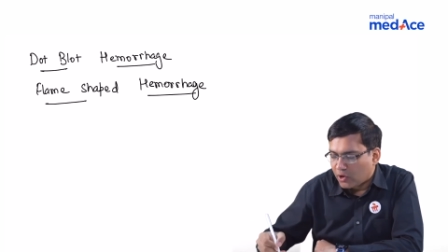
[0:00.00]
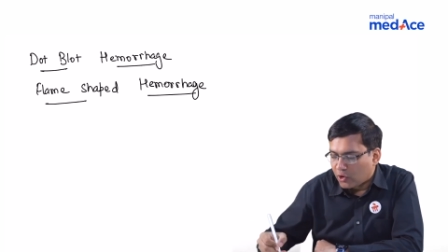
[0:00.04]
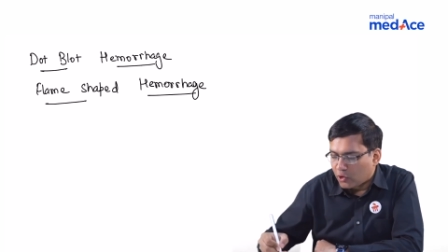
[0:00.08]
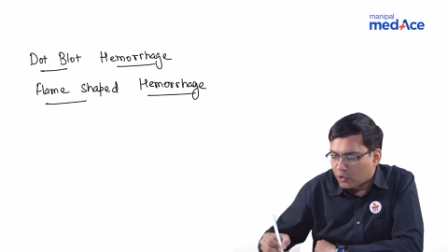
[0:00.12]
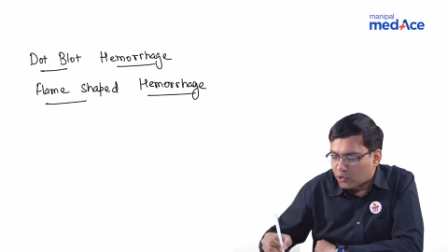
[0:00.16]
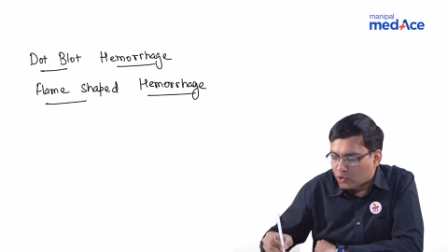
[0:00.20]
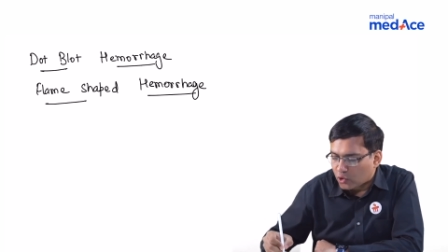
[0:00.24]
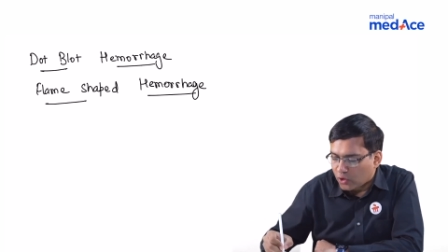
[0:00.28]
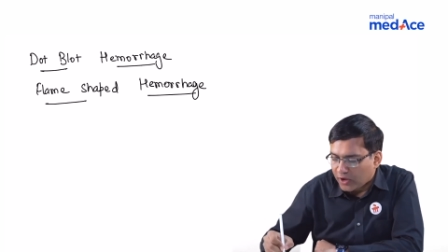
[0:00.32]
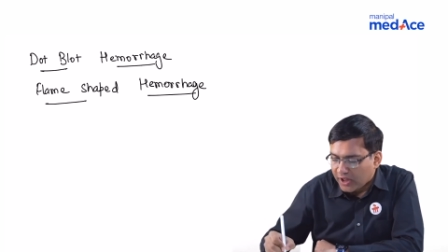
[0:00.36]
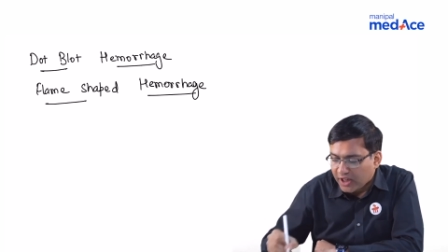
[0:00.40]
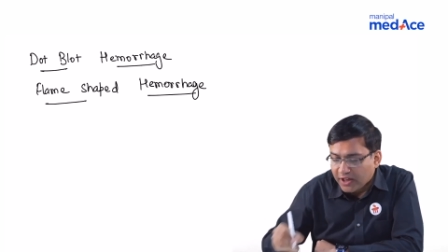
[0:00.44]

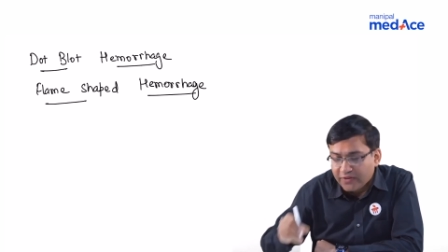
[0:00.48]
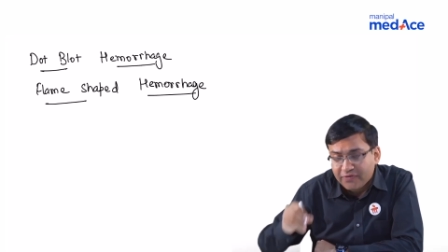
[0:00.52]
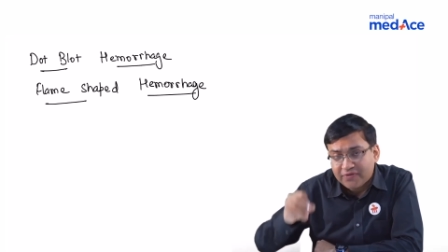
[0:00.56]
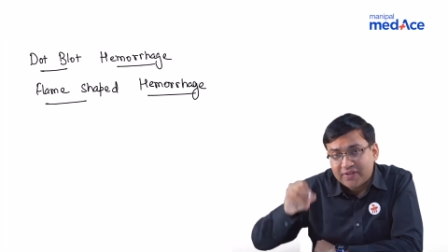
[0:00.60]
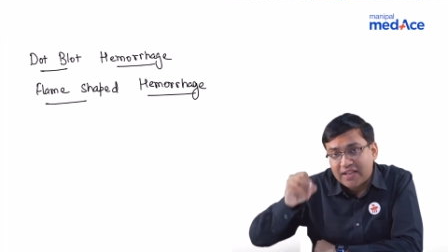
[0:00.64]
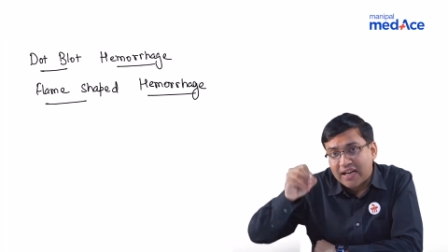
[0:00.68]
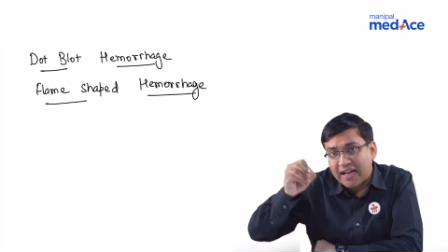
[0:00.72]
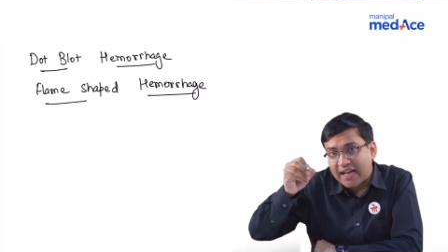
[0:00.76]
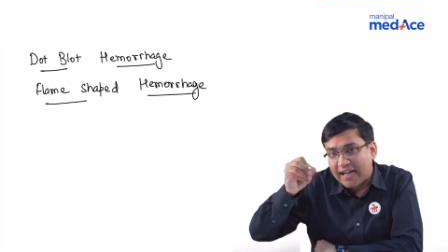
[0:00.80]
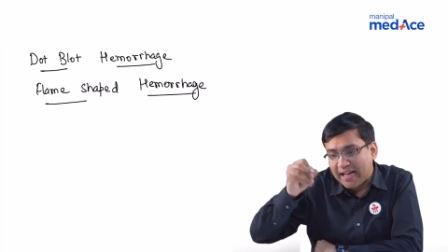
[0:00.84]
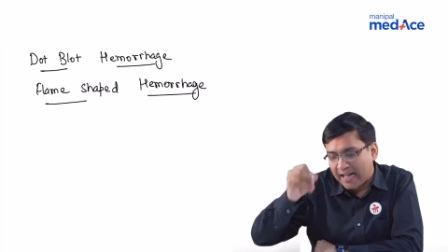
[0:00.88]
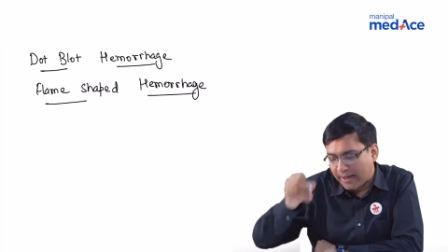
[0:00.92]
So if
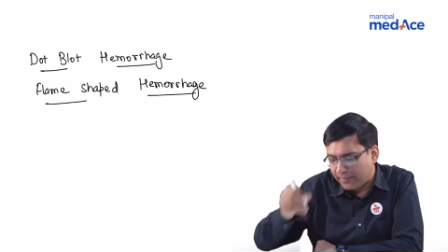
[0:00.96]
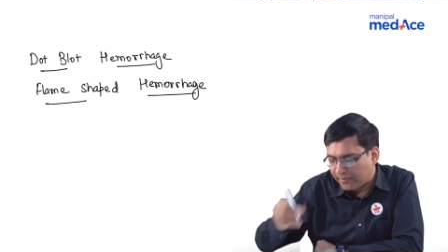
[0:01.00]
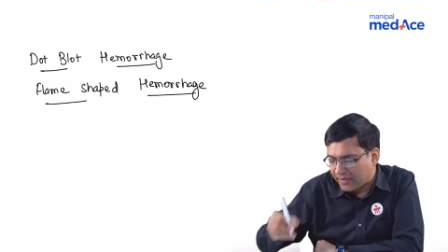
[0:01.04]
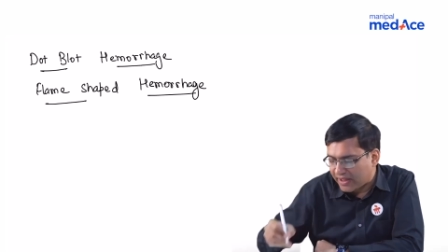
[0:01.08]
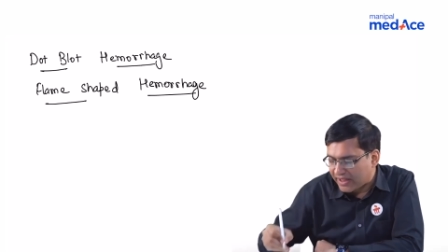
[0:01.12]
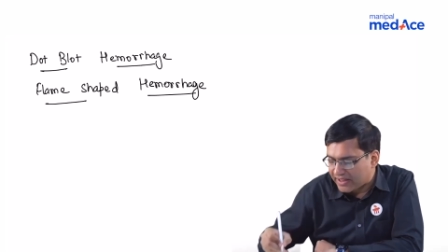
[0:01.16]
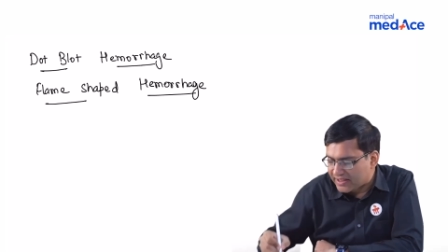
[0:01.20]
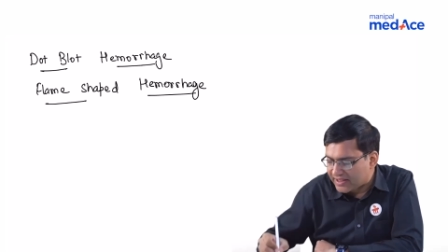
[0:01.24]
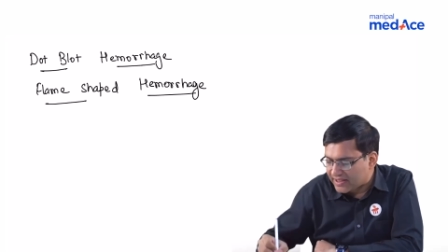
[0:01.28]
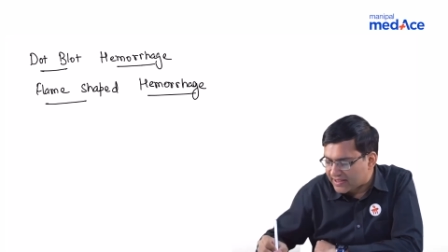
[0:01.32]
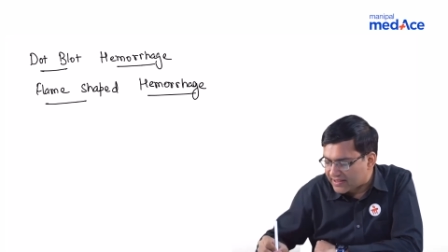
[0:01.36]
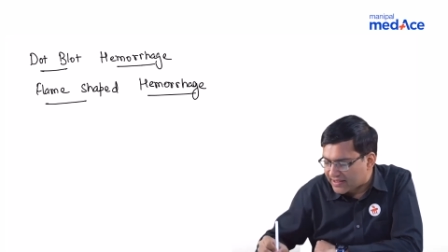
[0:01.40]
the
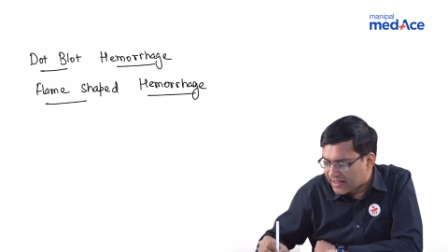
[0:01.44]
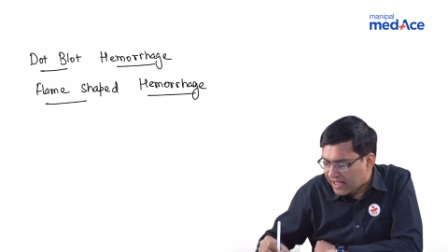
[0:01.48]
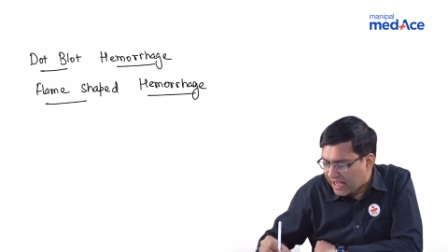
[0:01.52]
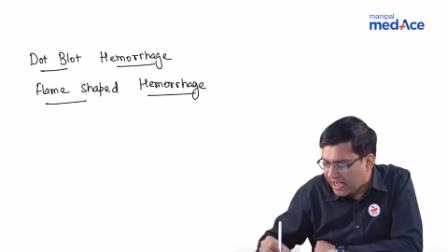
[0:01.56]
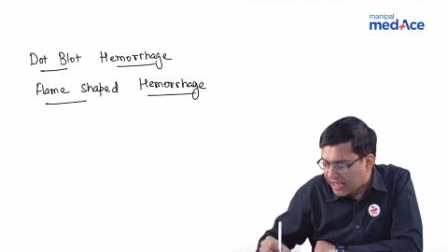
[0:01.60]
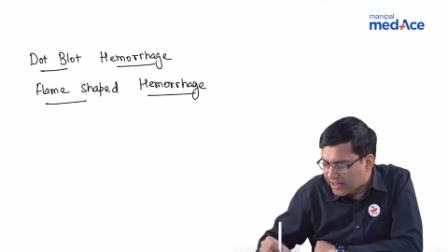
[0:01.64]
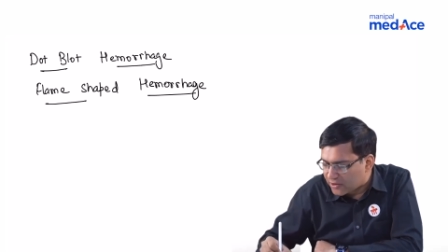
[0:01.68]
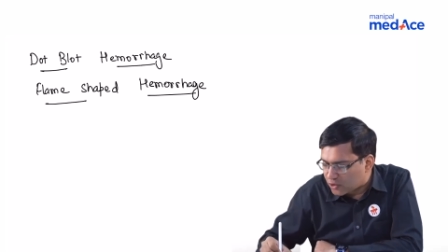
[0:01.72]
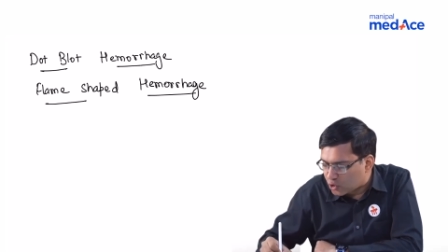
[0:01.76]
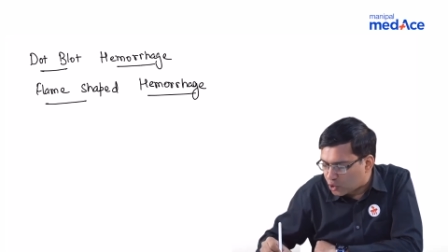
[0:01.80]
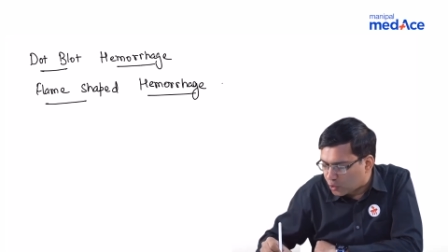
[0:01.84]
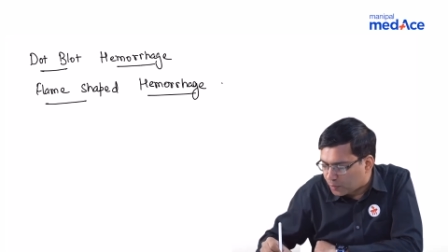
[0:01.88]
hemorrhages
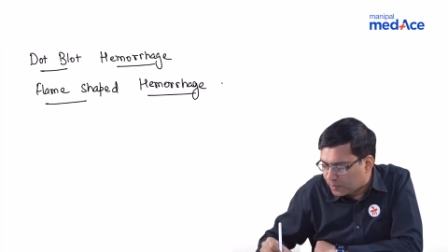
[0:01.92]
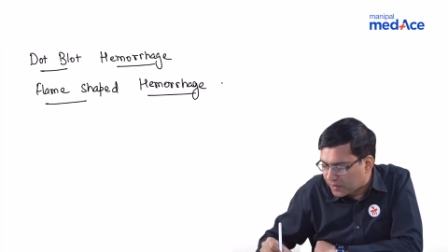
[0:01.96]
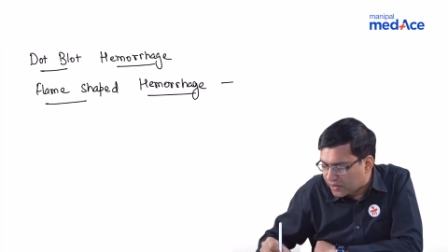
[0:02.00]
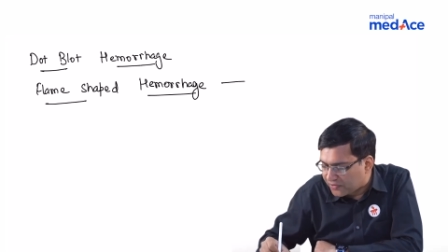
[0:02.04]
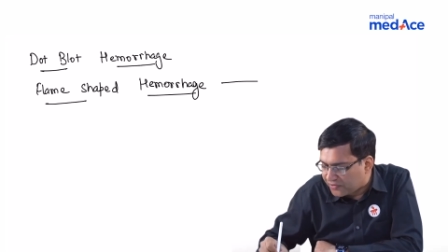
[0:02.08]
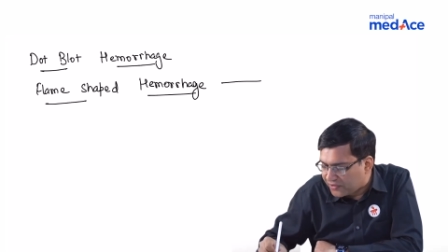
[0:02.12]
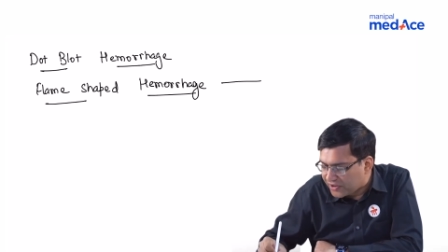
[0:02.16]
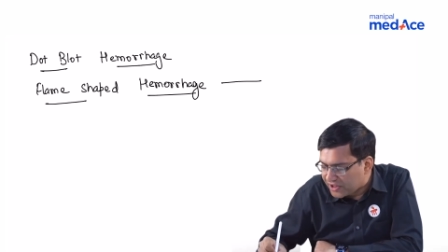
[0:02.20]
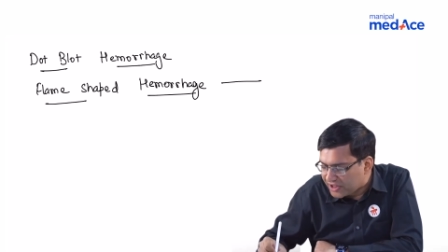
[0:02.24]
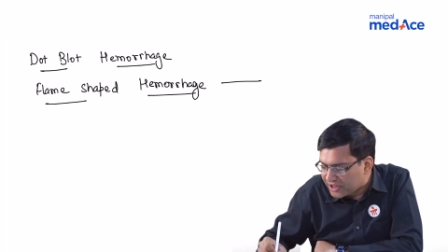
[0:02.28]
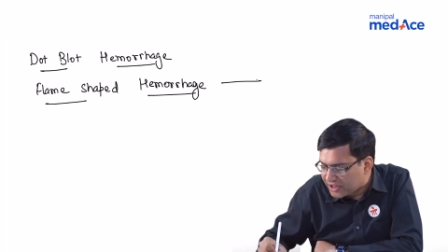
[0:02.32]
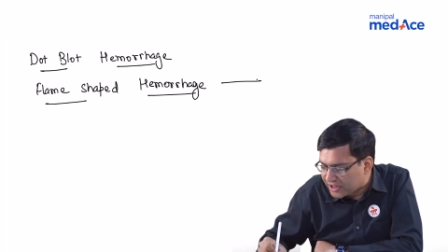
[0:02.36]
are
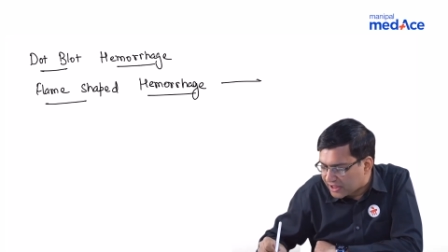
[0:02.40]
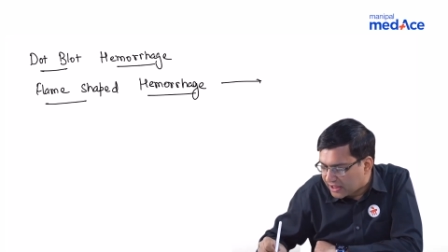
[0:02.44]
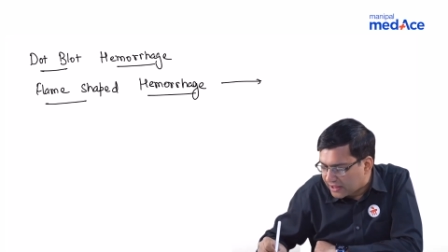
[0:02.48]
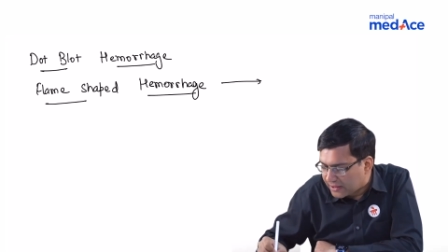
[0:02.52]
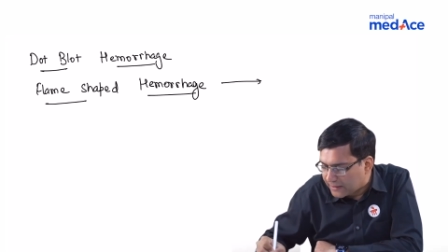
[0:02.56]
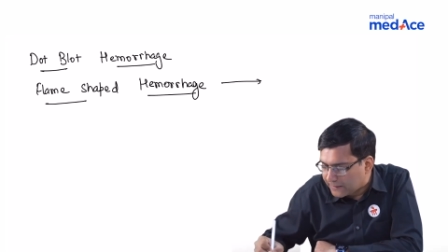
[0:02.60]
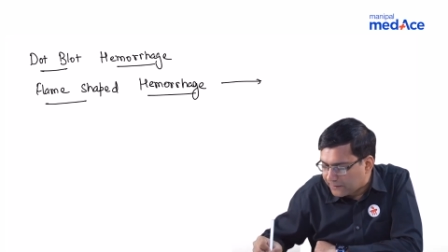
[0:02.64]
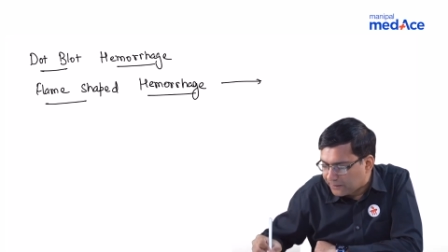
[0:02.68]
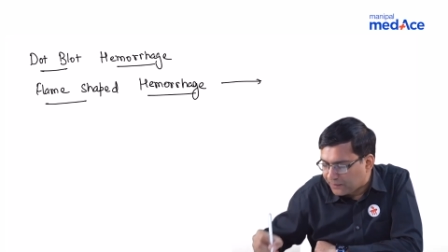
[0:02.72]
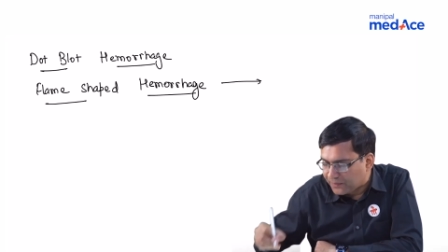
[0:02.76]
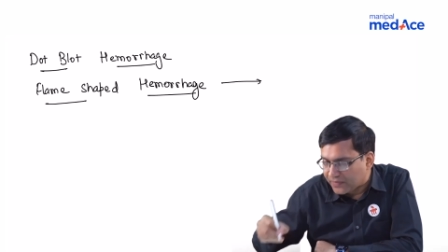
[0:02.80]
superficial,